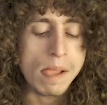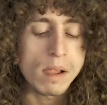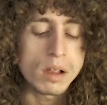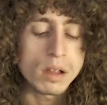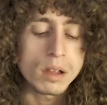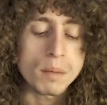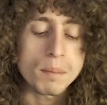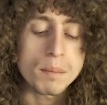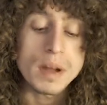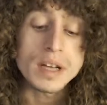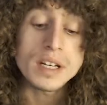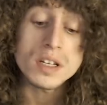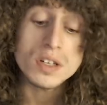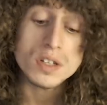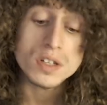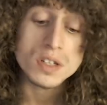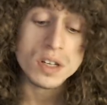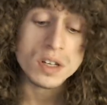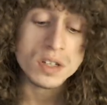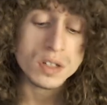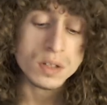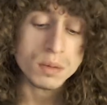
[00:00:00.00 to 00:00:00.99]
Many
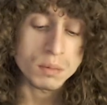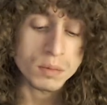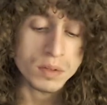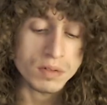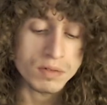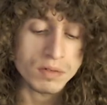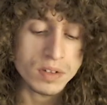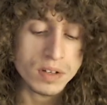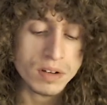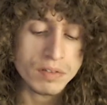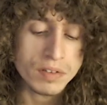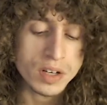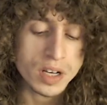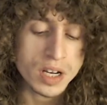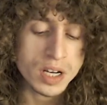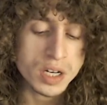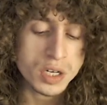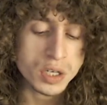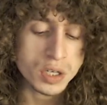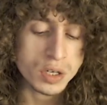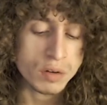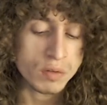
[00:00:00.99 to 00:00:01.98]
systems of
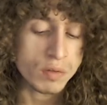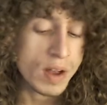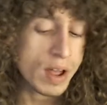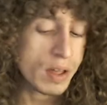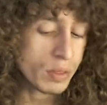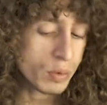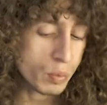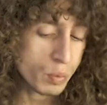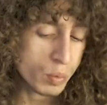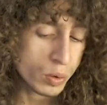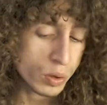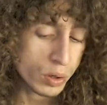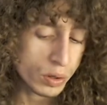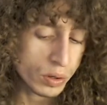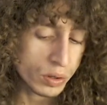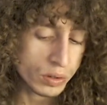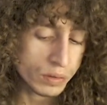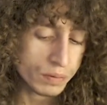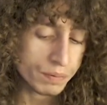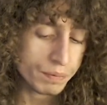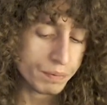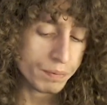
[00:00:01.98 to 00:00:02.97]
divination around the
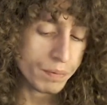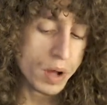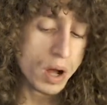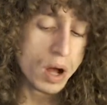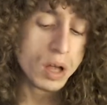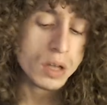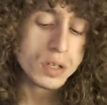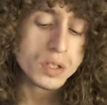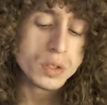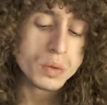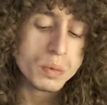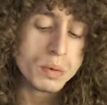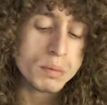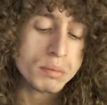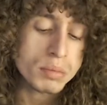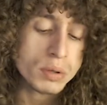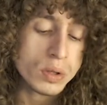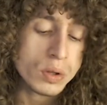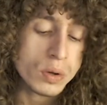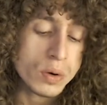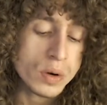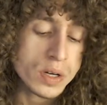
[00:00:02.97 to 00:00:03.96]
world also
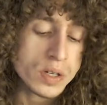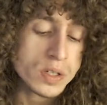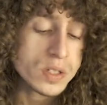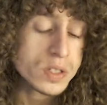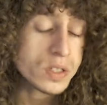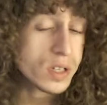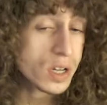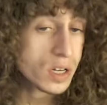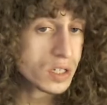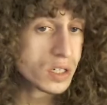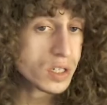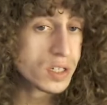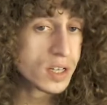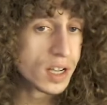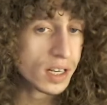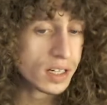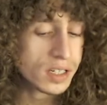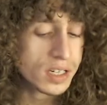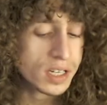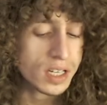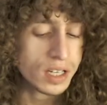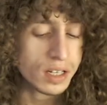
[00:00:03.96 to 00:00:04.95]
employ such
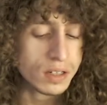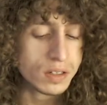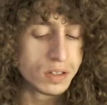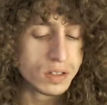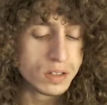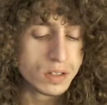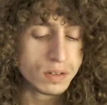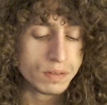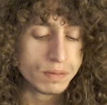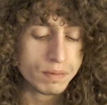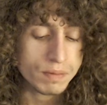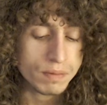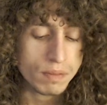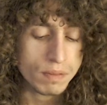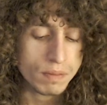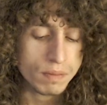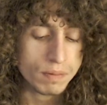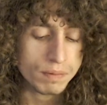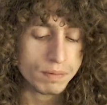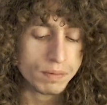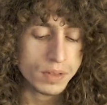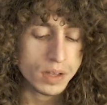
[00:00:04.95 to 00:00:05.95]
techniques.
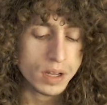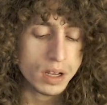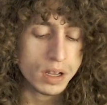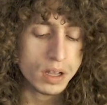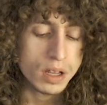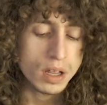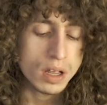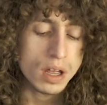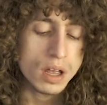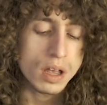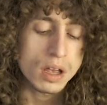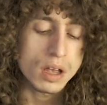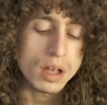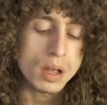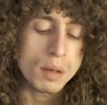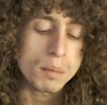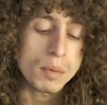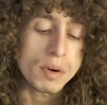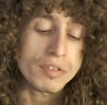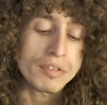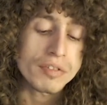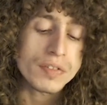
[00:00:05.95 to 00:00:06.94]

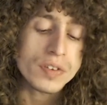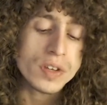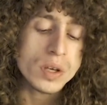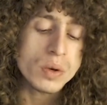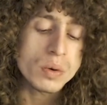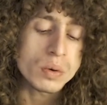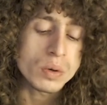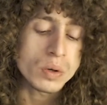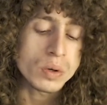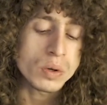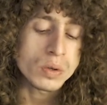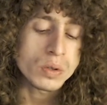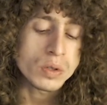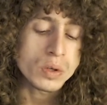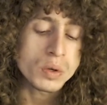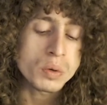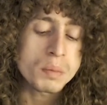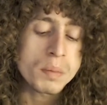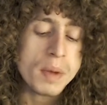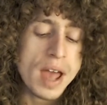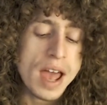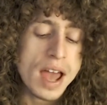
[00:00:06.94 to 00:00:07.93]
But few who
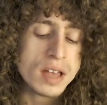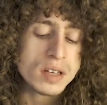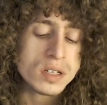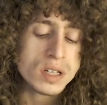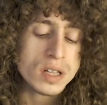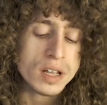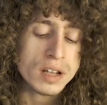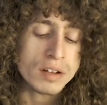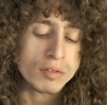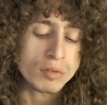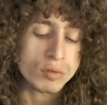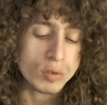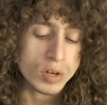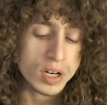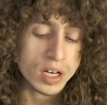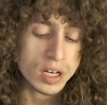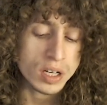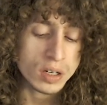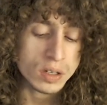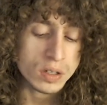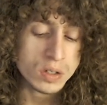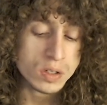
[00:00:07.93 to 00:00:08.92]
do past life
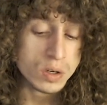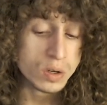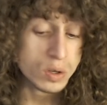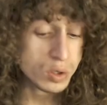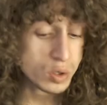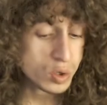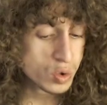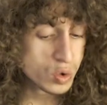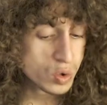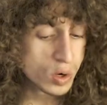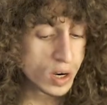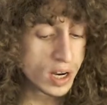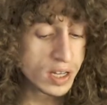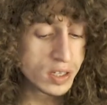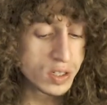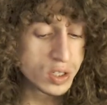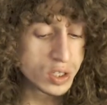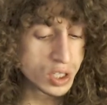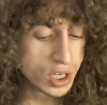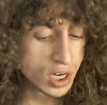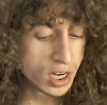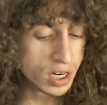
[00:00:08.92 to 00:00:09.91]
readings or trance
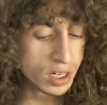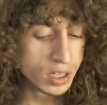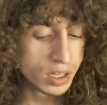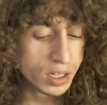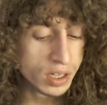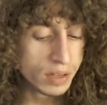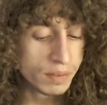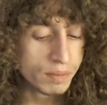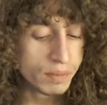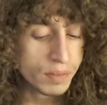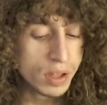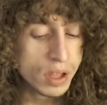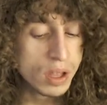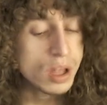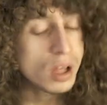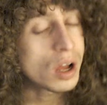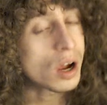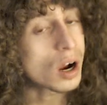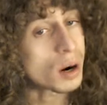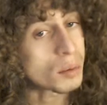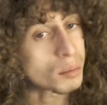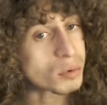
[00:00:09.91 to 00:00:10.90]
channeling
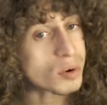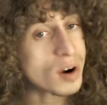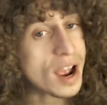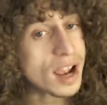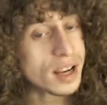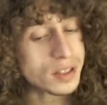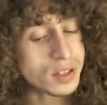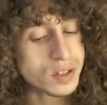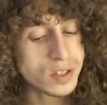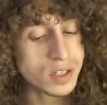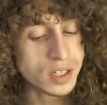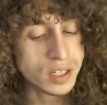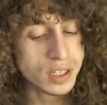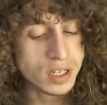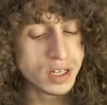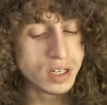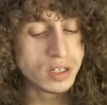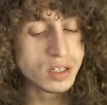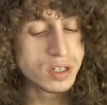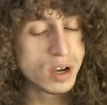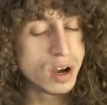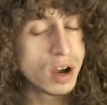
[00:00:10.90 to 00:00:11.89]
are practicing
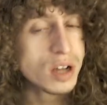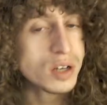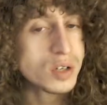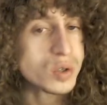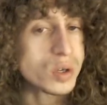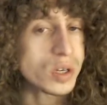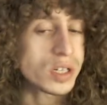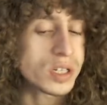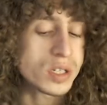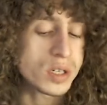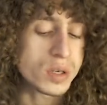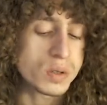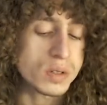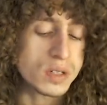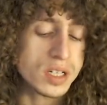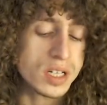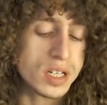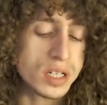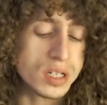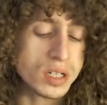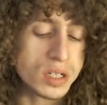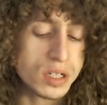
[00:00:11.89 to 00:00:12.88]
Tantric
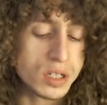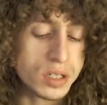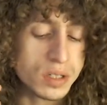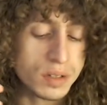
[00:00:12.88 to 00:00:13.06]
Jyotish.